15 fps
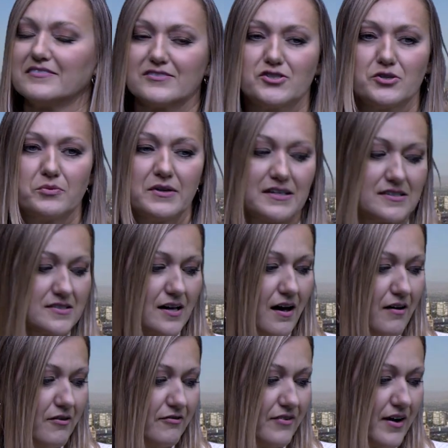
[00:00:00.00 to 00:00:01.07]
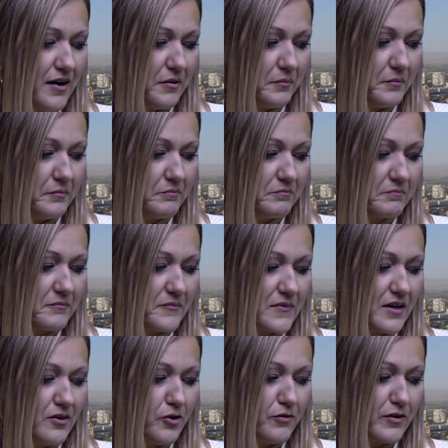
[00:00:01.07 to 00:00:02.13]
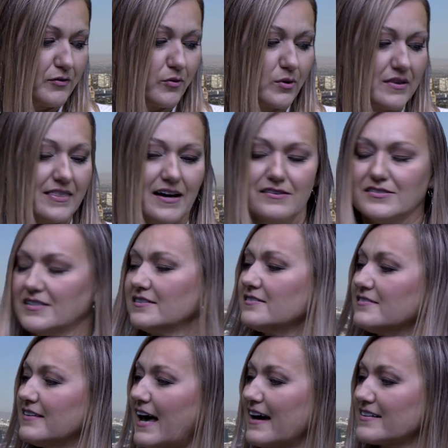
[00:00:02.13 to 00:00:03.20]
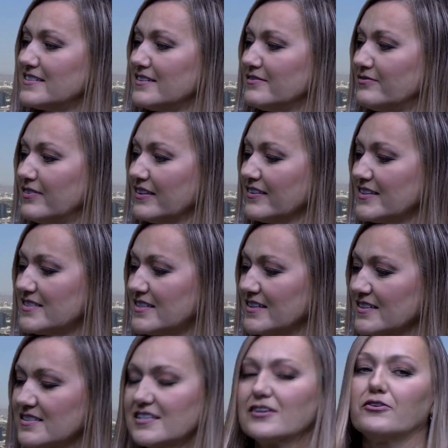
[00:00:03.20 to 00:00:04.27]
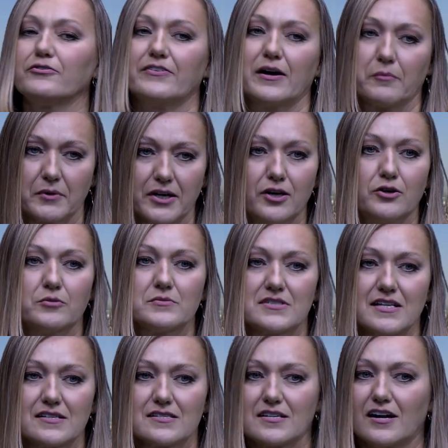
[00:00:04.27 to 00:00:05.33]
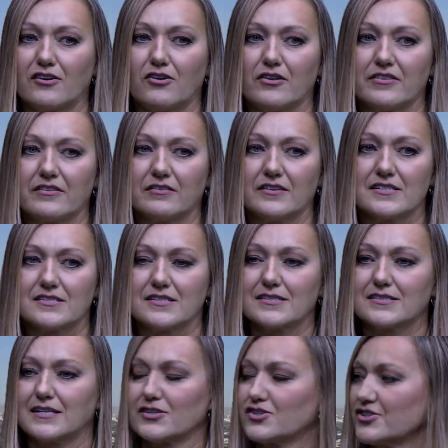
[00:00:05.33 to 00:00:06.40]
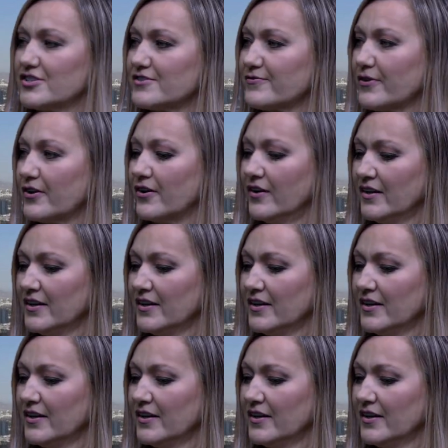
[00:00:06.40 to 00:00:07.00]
2 weeks of over 4,000 active listings, single-family homes. That's not all the listings. That's just for